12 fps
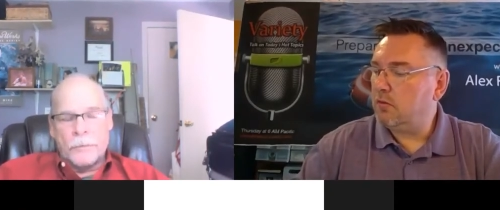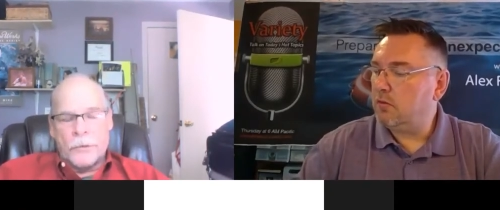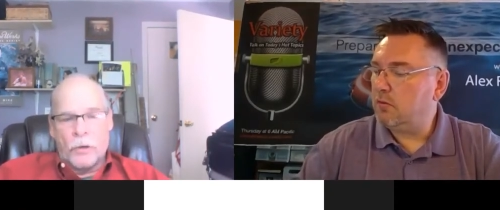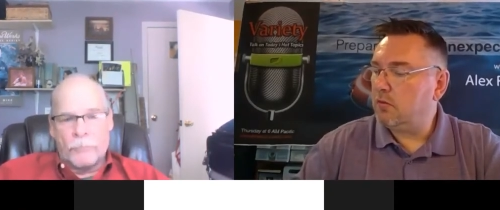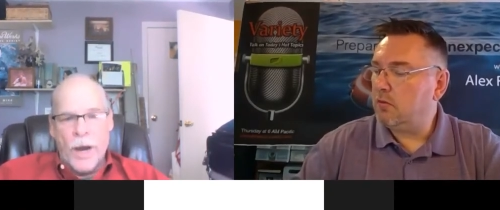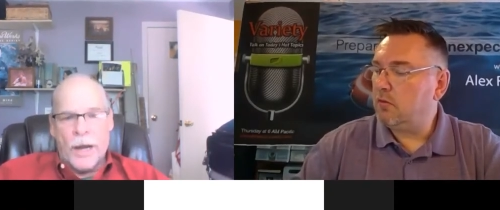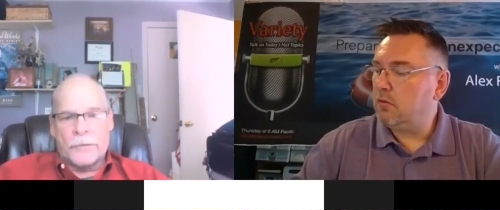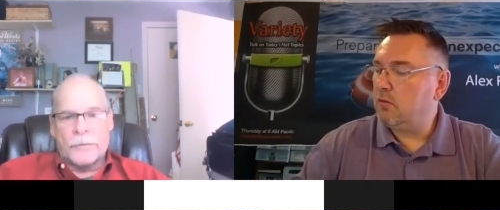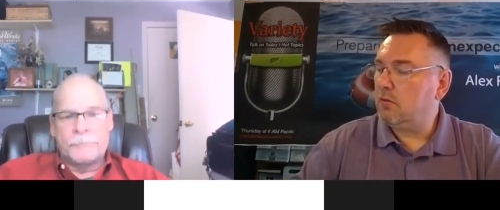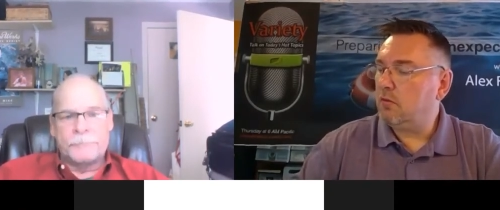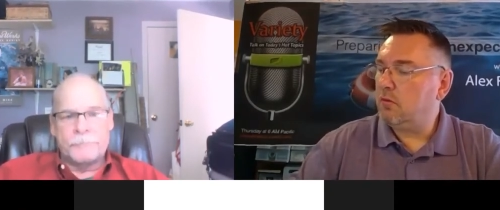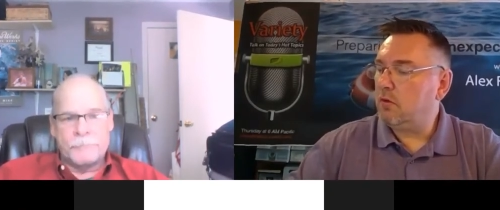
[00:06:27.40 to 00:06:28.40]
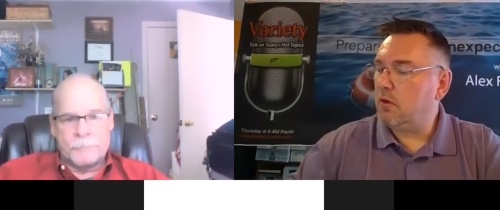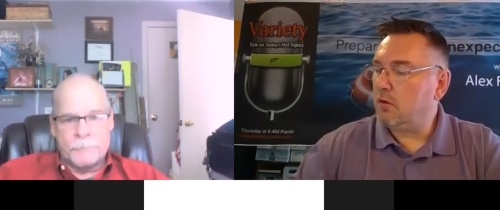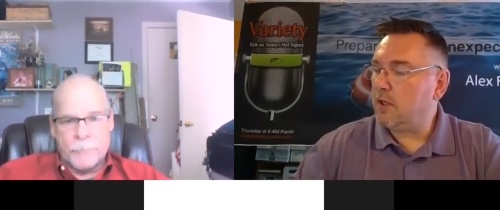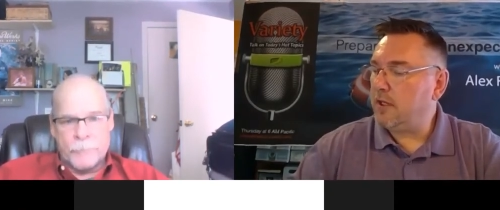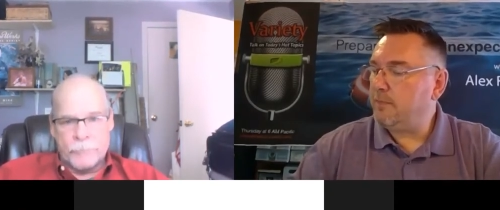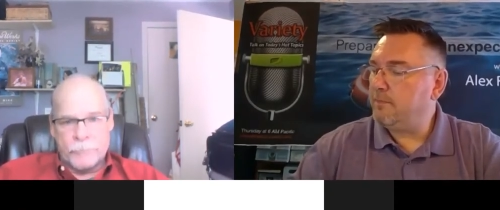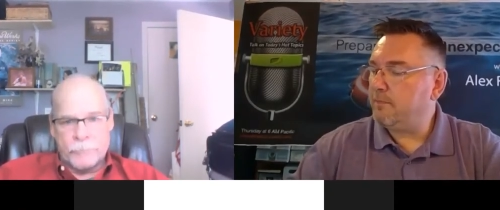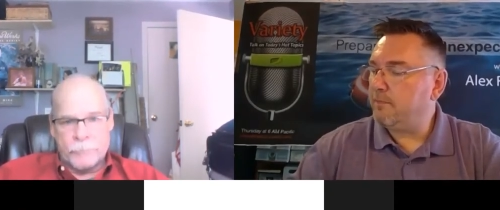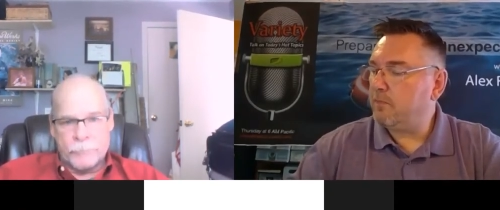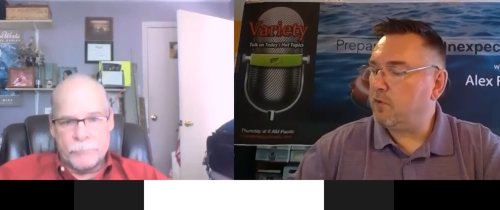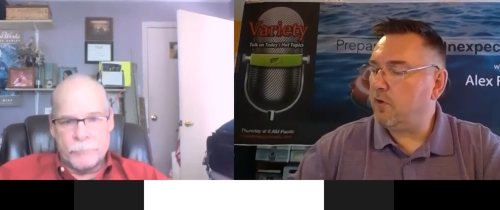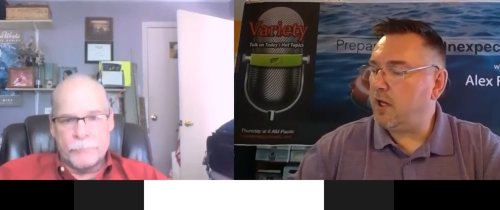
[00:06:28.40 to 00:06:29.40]
Speaker 1: Correct. Okay,
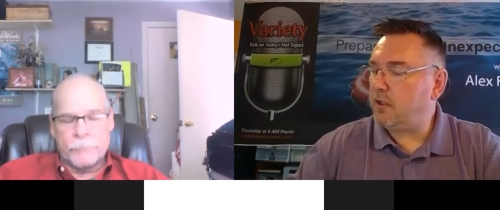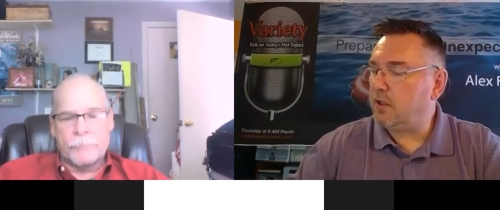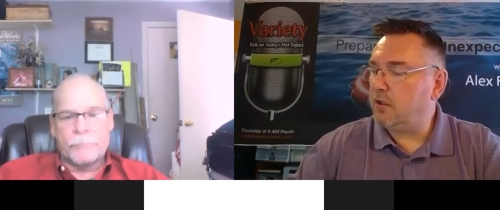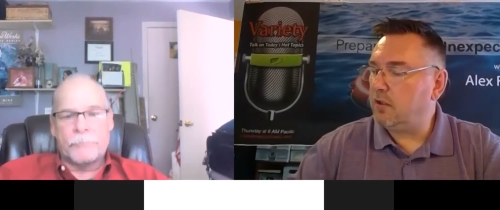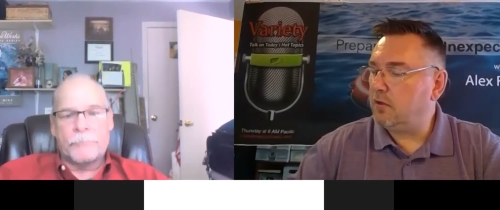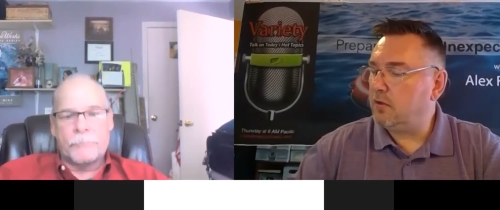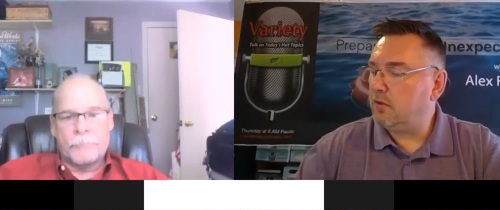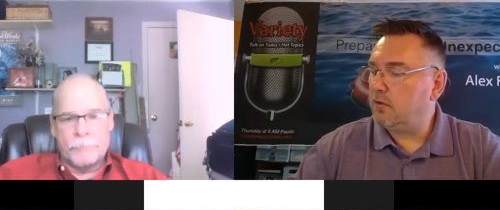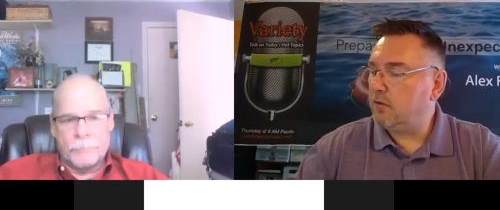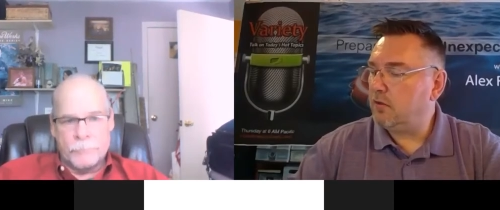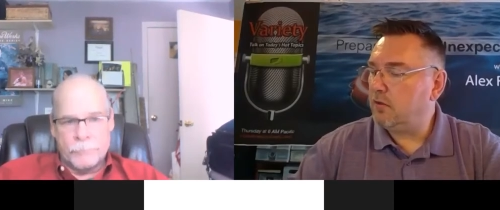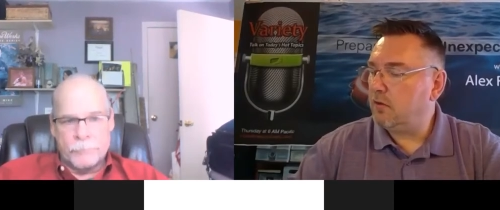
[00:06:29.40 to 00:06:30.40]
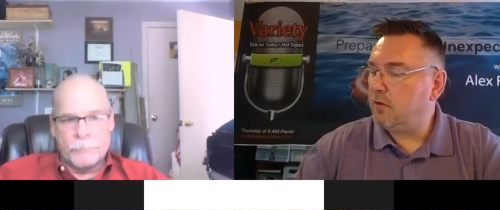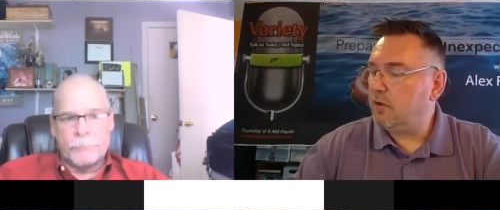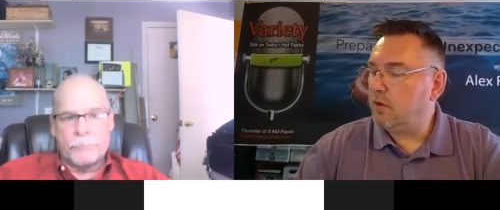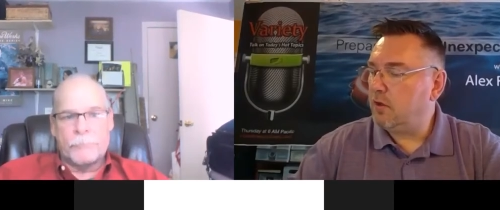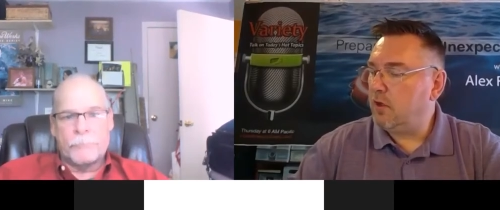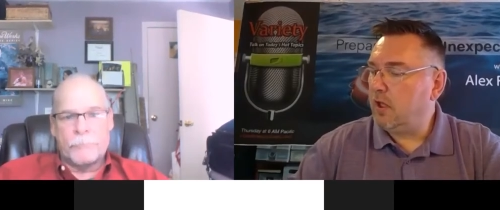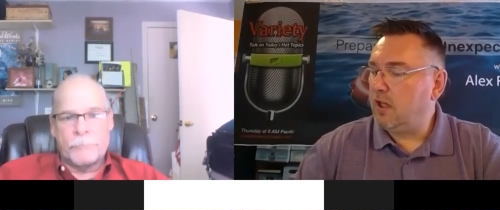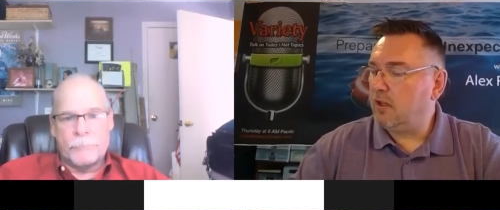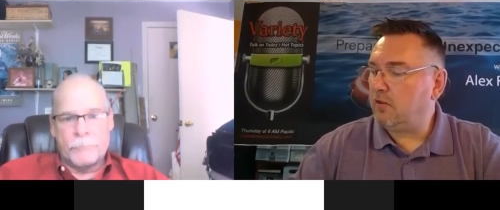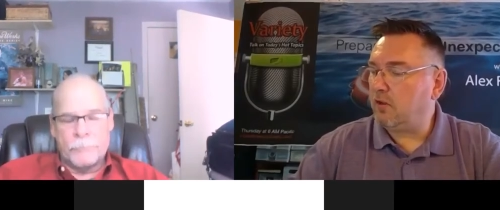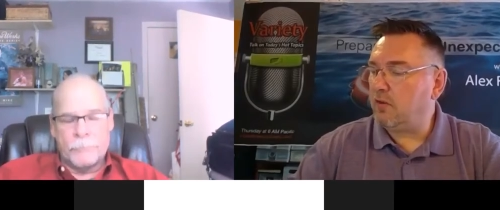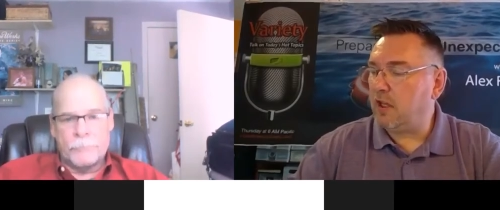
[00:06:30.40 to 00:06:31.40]
great.
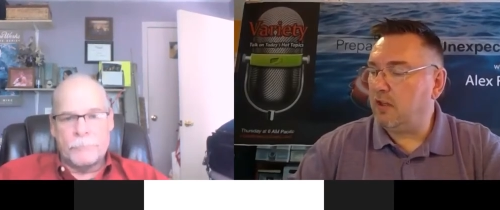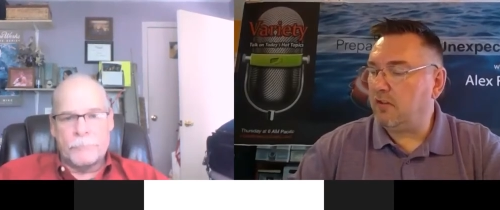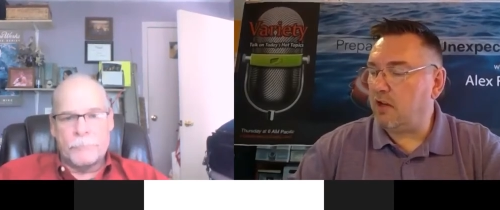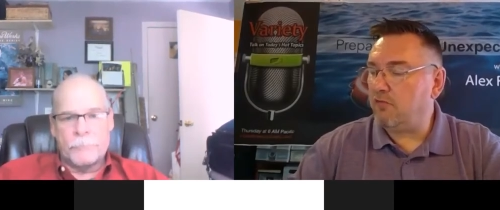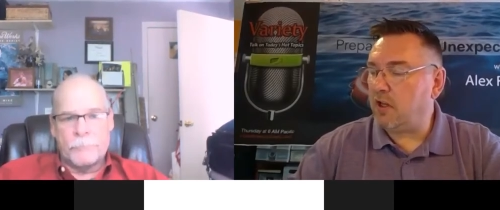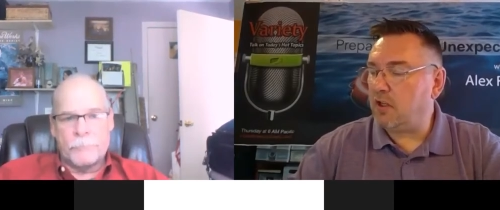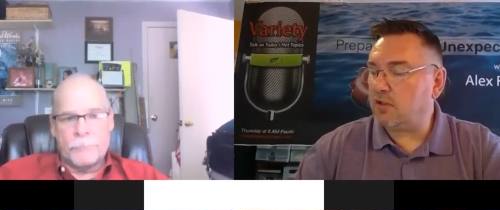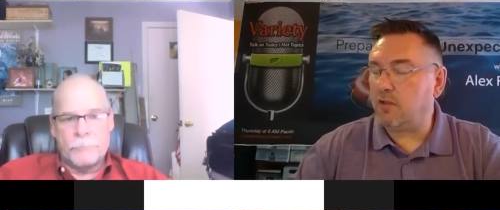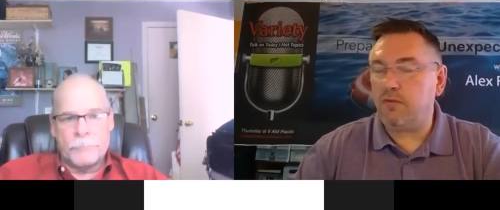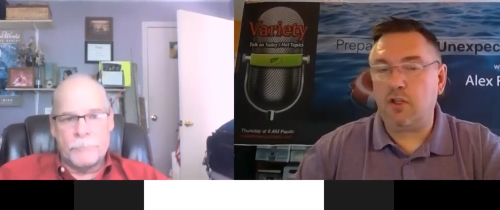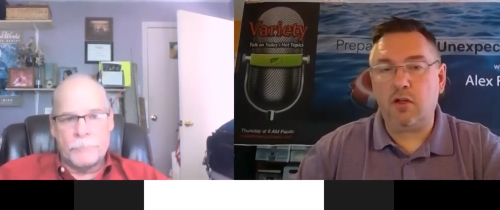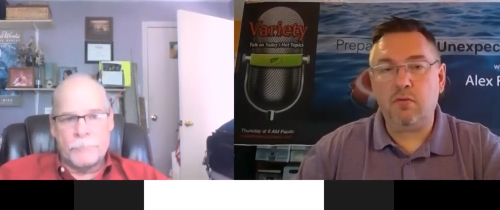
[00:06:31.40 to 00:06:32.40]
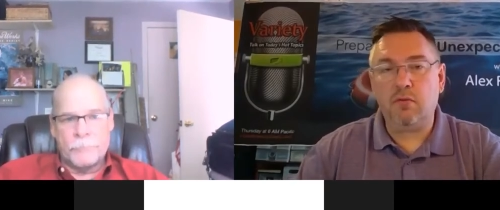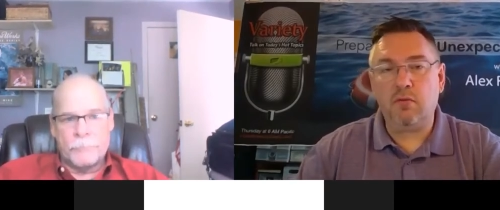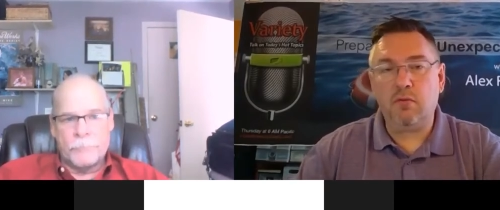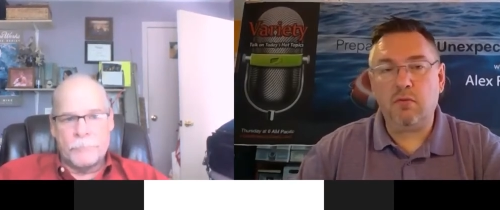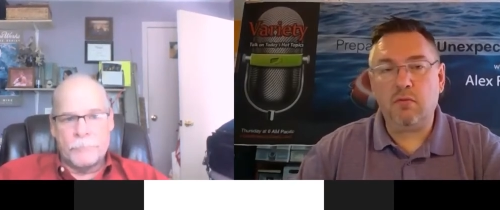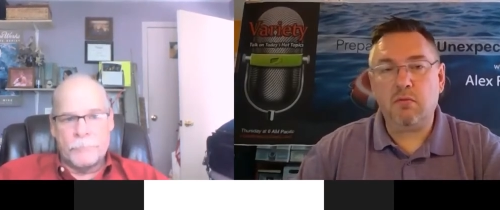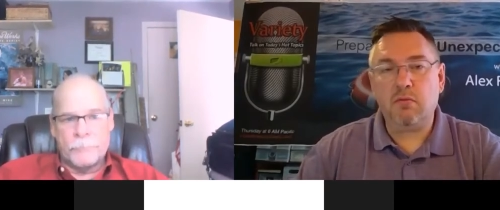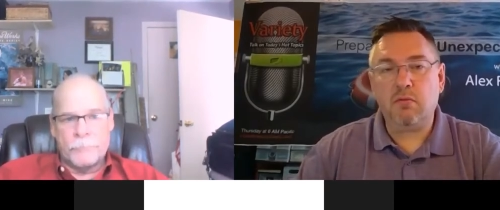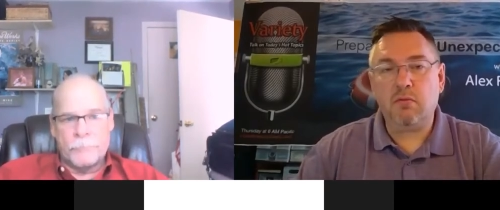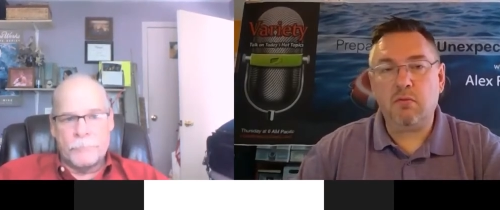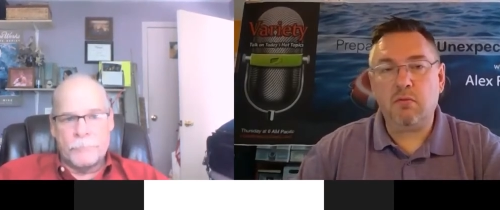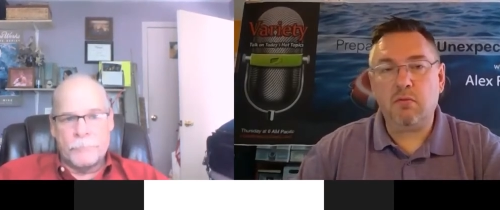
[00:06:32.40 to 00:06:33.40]
So th is that relatively new?
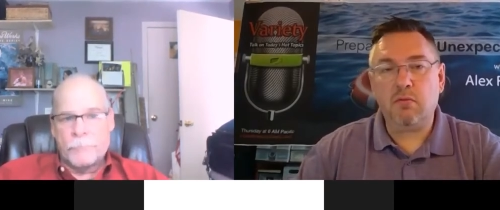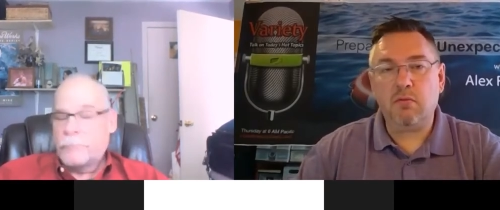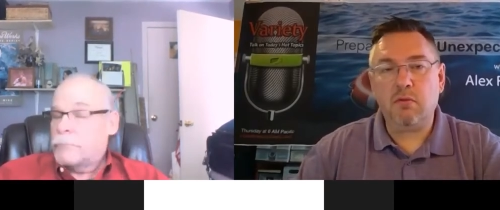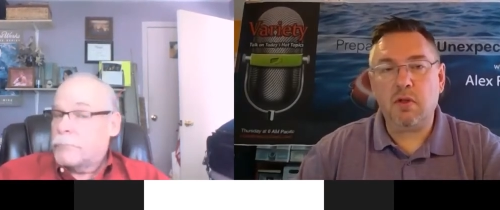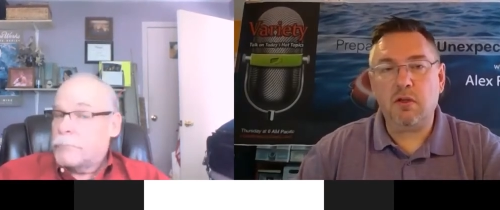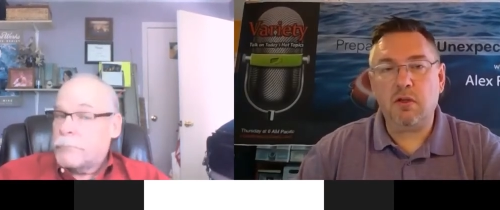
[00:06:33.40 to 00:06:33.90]
A,